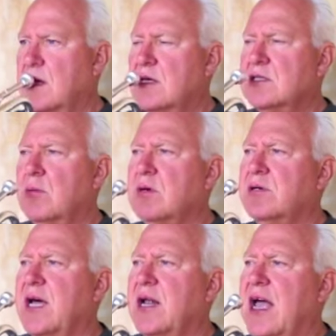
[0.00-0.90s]
So we'll go
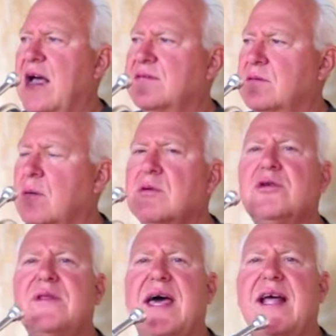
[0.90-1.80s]
down a half. We'll
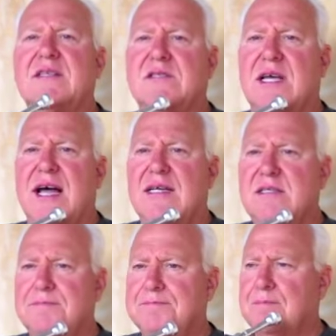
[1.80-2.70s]
do that
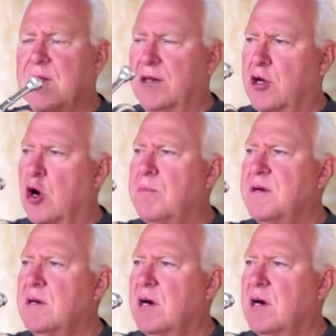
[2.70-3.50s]
exercise in the open